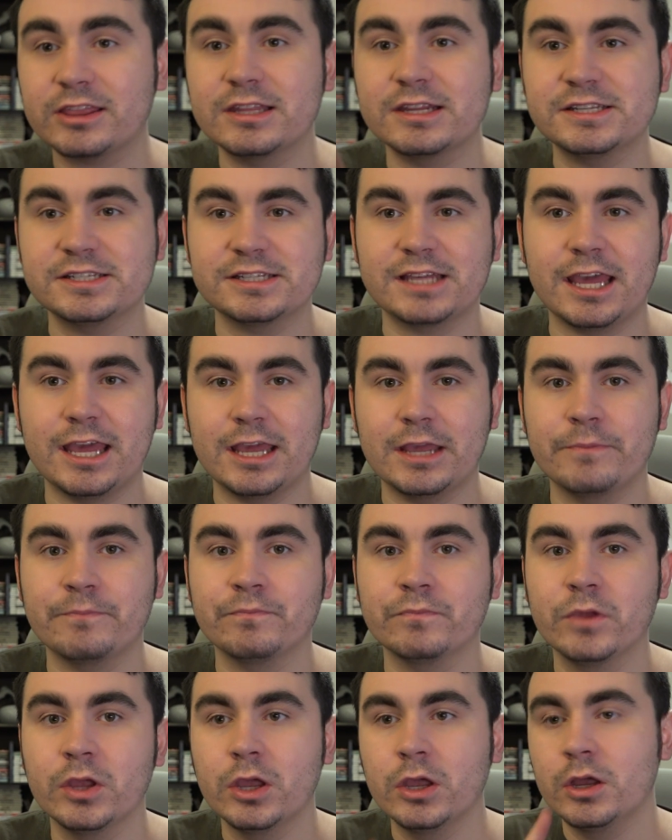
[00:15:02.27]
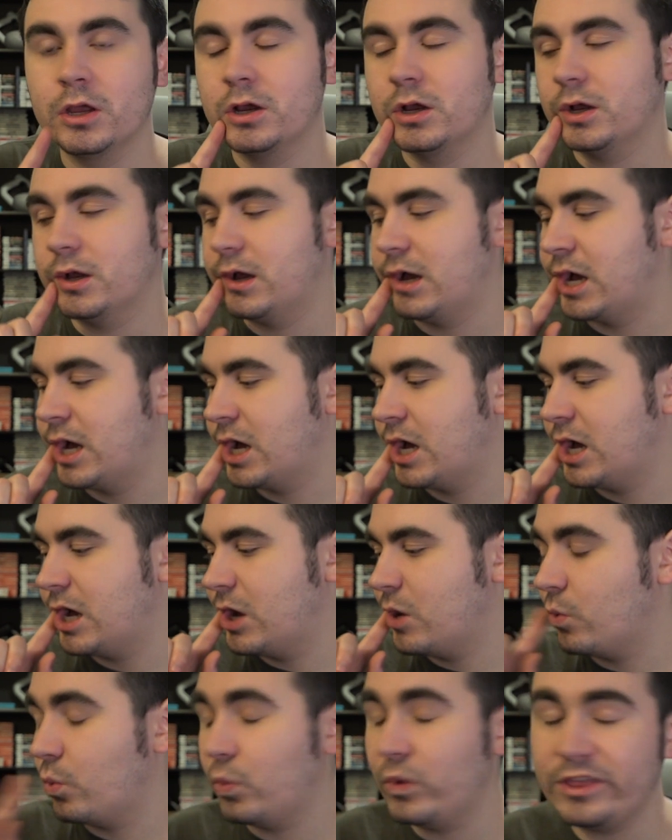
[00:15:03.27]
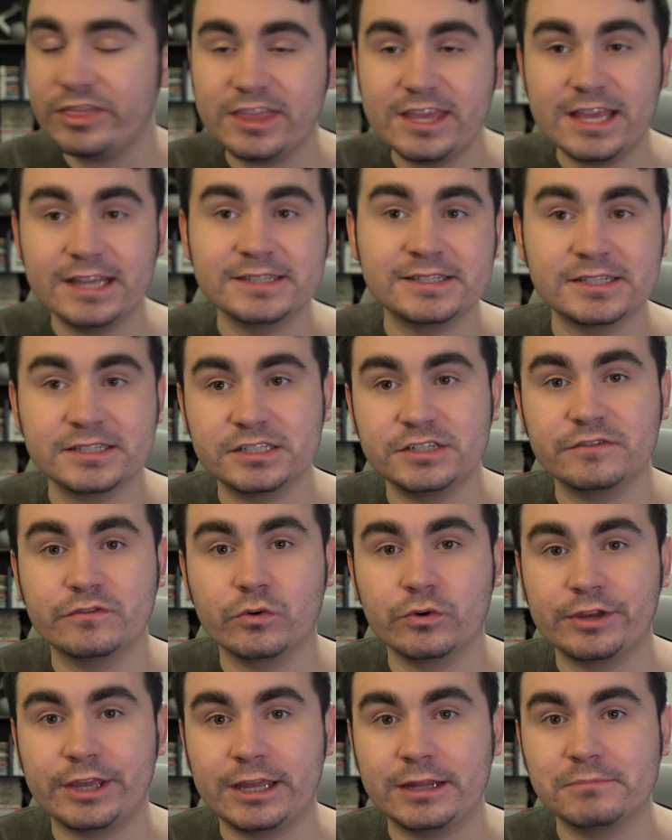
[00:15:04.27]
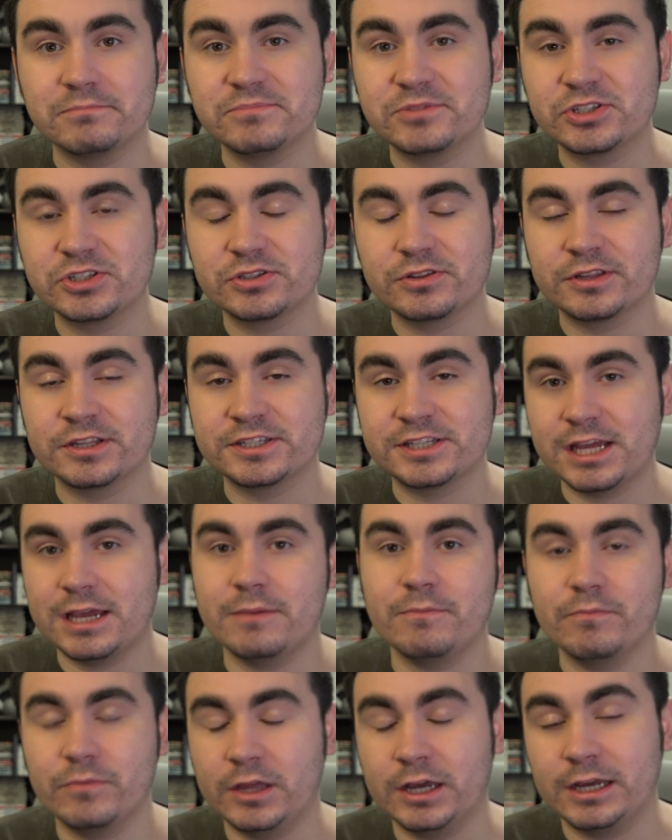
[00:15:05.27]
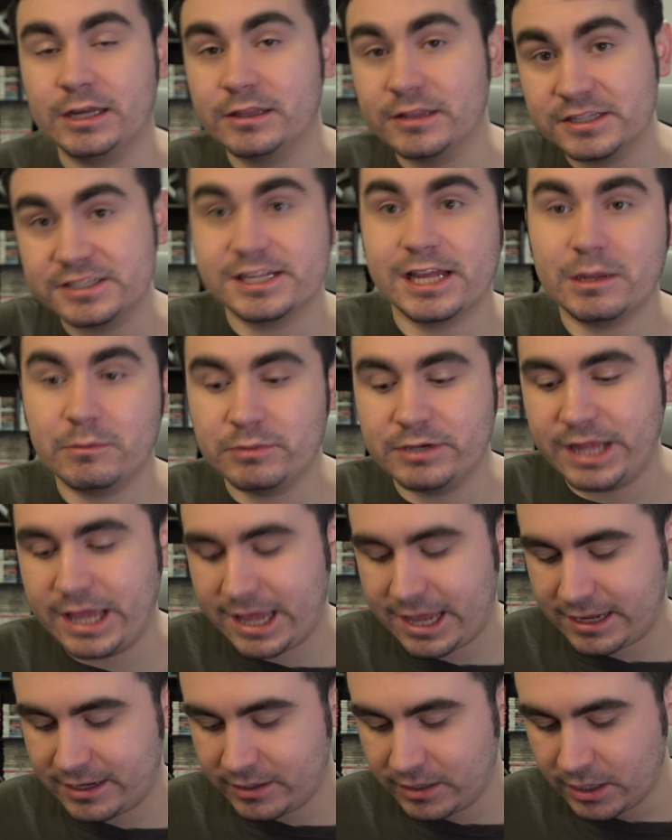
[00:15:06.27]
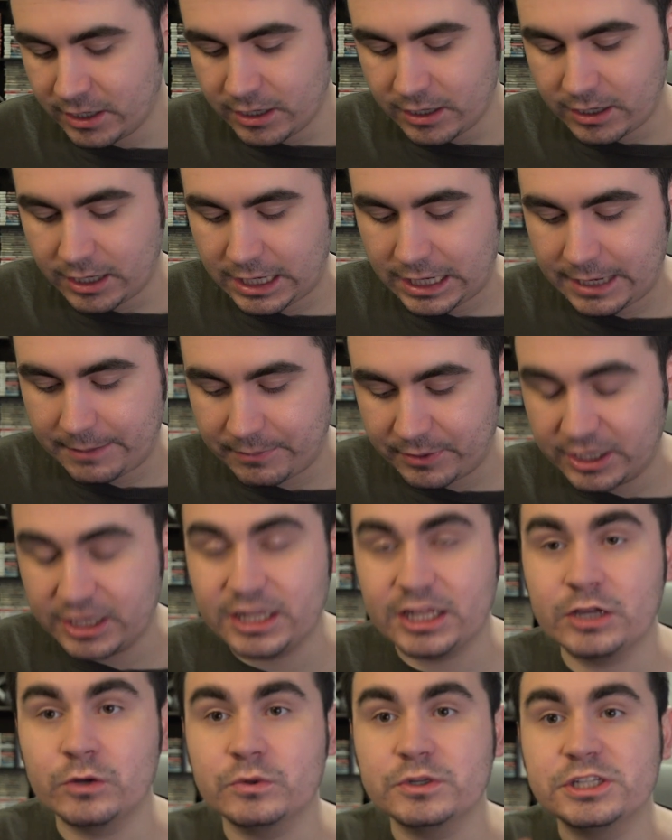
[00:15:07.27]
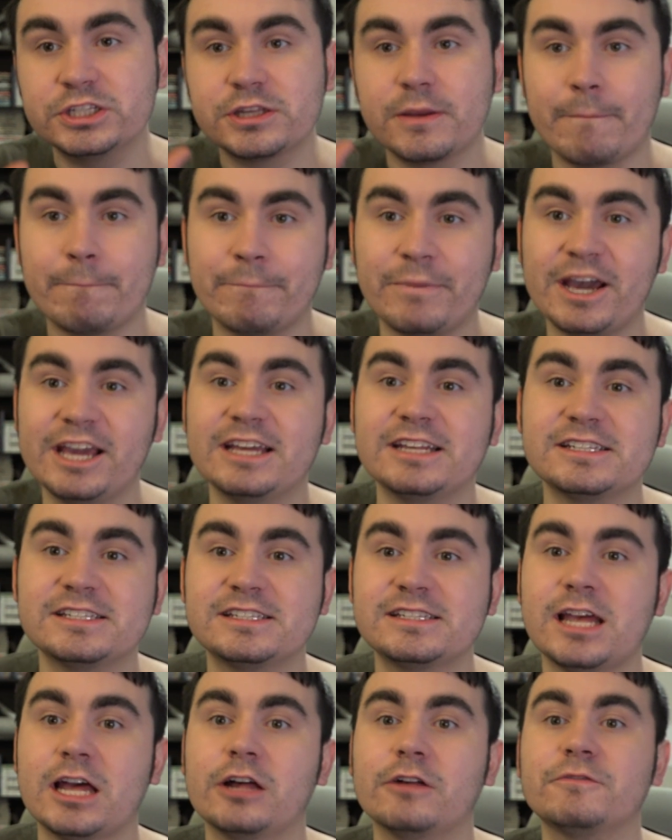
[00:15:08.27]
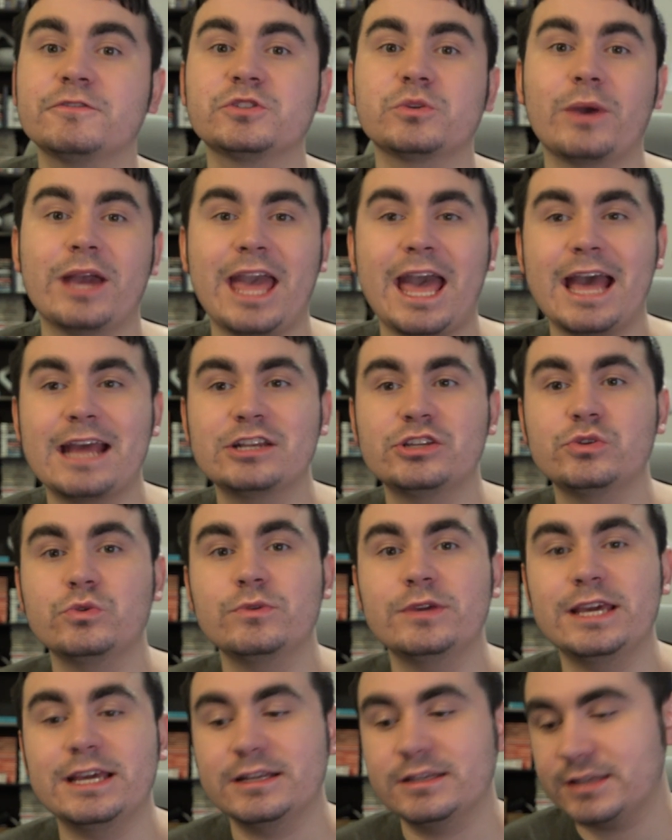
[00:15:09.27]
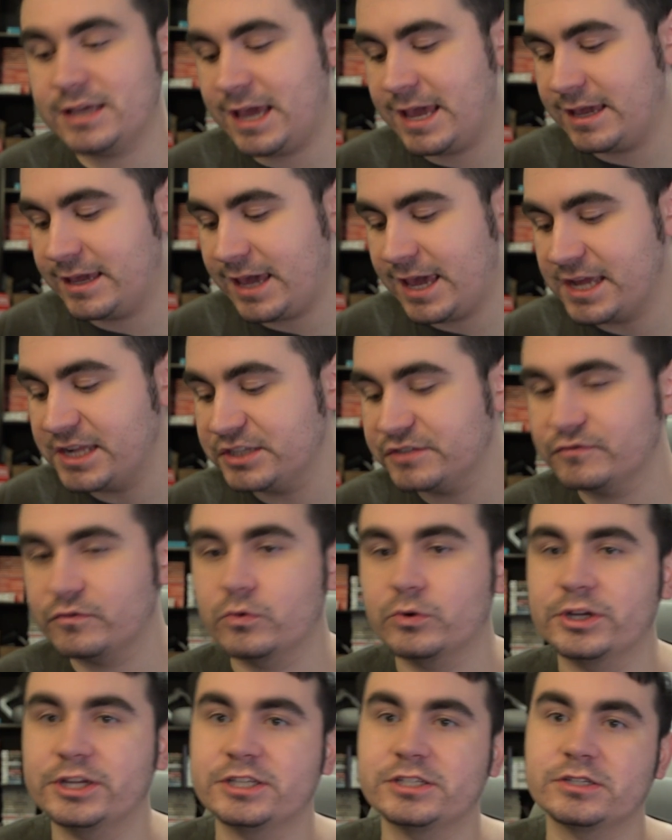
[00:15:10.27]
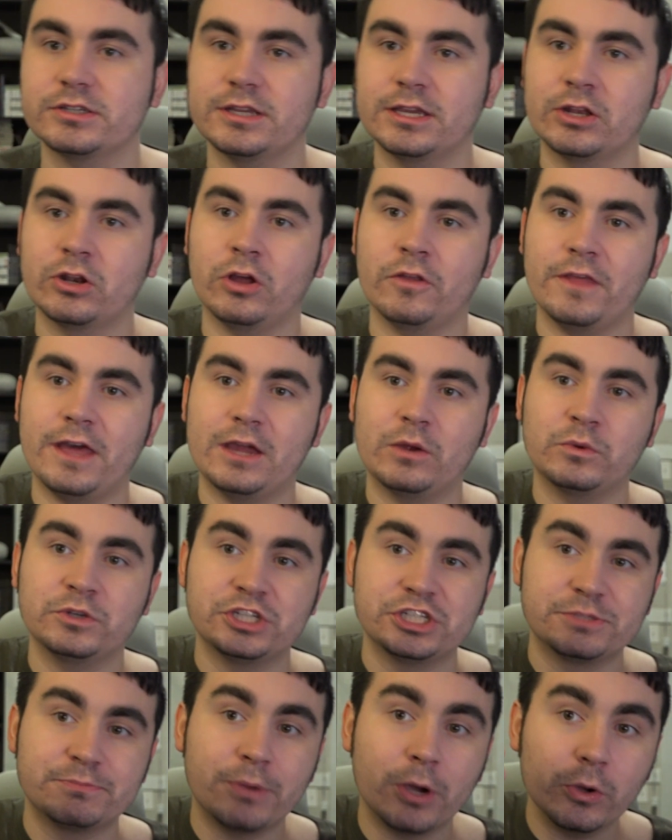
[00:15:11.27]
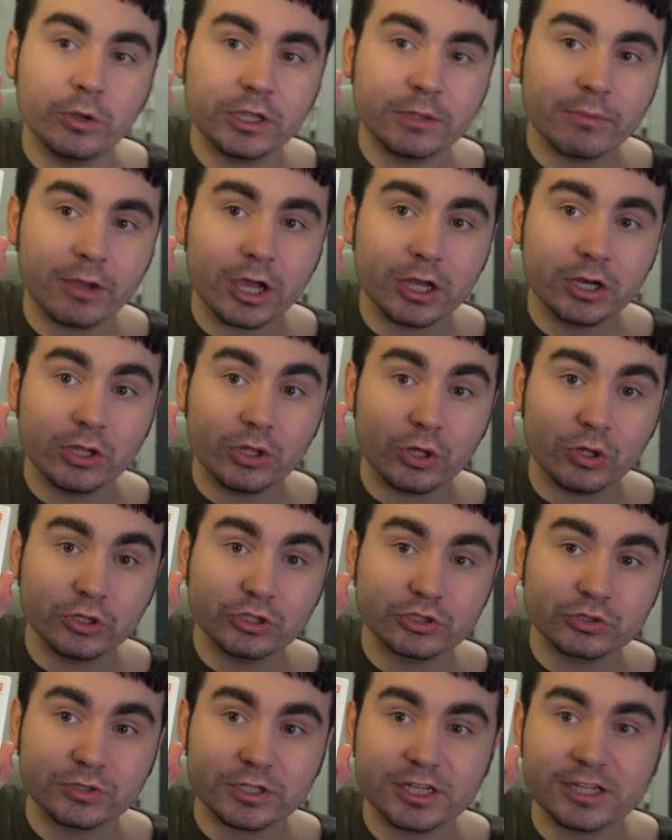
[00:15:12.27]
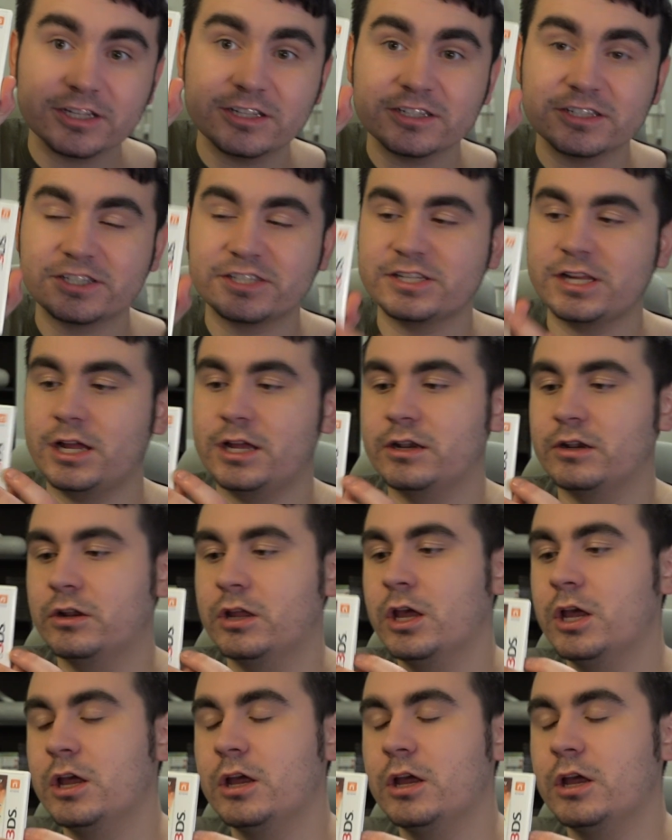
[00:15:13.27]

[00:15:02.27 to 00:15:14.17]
this game with the N64 games the same day, but it was by itself, so I had to get a case for it and all that, which is Pokemon Ultra Sun.